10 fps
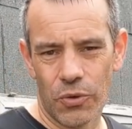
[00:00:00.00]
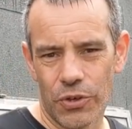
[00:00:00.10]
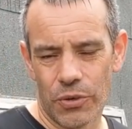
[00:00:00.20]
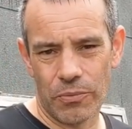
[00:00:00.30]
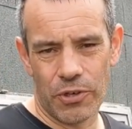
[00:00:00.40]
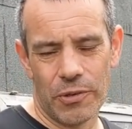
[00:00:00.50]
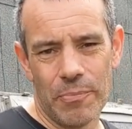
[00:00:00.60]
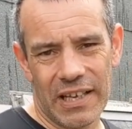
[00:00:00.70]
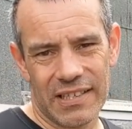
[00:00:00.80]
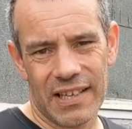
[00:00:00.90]
So you'd
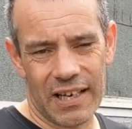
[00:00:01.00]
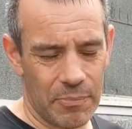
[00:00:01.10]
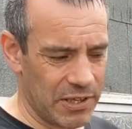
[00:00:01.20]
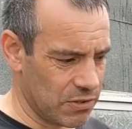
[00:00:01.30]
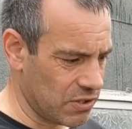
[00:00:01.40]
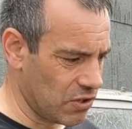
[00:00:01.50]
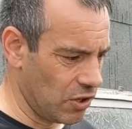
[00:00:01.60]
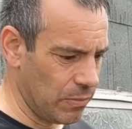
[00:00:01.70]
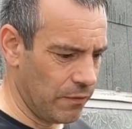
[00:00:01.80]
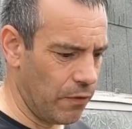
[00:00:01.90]
mix that up into a
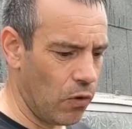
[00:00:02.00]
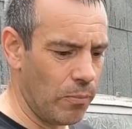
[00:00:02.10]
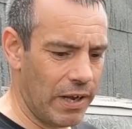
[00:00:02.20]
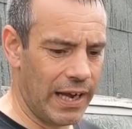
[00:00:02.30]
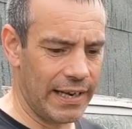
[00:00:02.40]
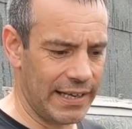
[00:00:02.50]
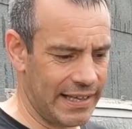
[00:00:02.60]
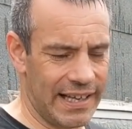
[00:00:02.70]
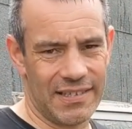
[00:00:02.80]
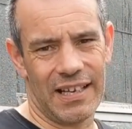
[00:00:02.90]
soluble form, and it
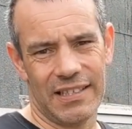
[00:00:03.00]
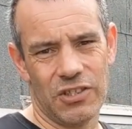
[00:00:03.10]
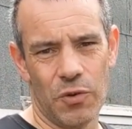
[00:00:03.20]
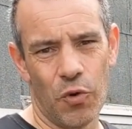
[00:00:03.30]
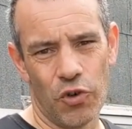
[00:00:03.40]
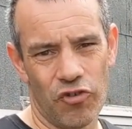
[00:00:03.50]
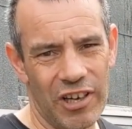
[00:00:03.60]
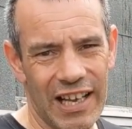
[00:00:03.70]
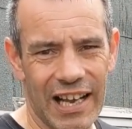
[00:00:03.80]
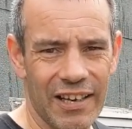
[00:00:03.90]
gets added to your watering
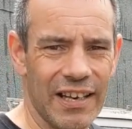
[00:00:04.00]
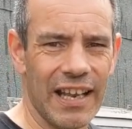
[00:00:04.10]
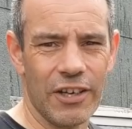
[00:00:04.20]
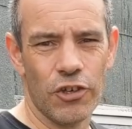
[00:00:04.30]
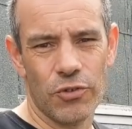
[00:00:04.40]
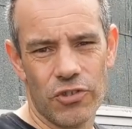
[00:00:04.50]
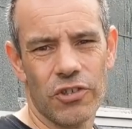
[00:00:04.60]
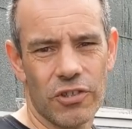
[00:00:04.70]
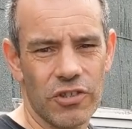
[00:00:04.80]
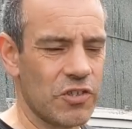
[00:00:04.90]
can, and then you'd
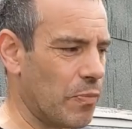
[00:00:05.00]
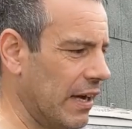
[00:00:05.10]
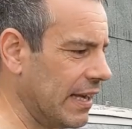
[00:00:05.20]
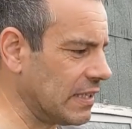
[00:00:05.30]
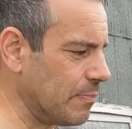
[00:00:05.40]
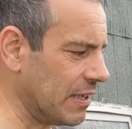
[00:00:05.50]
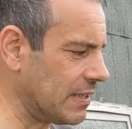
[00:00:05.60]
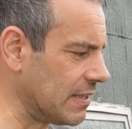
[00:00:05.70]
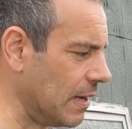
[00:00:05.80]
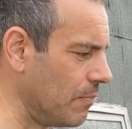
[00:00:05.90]
spray it. But
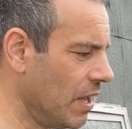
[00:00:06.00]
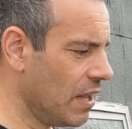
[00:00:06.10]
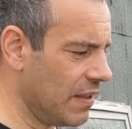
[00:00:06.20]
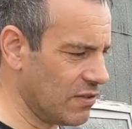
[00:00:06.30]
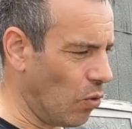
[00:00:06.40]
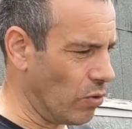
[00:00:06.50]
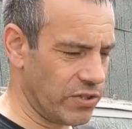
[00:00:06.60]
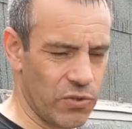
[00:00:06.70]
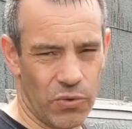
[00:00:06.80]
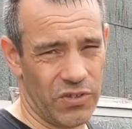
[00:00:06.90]
there's all
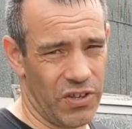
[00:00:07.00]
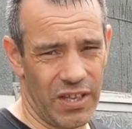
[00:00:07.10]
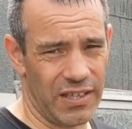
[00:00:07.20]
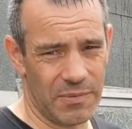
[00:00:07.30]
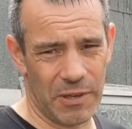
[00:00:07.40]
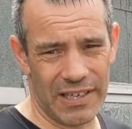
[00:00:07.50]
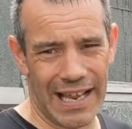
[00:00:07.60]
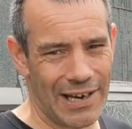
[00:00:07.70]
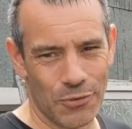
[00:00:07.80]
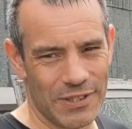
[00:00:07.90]
sorts of things, but
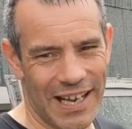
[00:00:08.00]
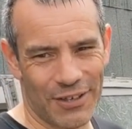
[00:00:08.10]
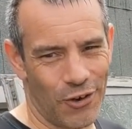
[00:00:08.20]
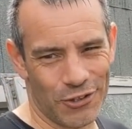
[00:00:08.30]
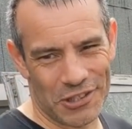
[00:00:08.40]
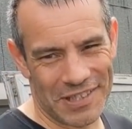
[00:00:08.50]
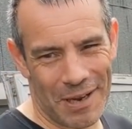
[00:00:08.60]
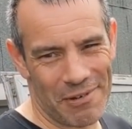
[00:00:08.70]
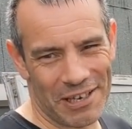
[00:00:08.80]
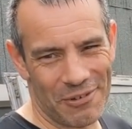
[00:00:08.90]
nanotechnology is
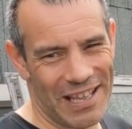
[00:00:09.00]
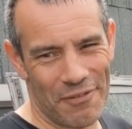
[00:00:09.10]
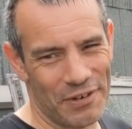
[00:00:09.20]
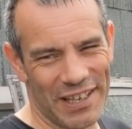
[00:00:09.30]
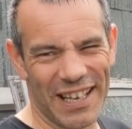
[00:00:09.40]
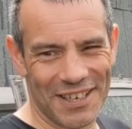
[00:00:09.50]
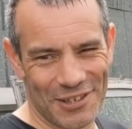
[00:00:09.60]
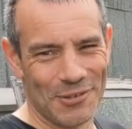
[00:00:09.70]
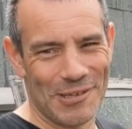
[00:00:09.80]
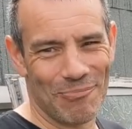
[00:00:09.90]
happening with everything,
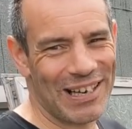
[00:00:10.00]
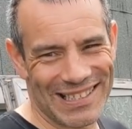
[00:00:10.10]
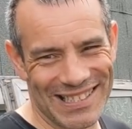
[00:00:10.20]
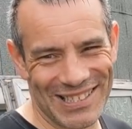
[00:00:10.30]
including plants.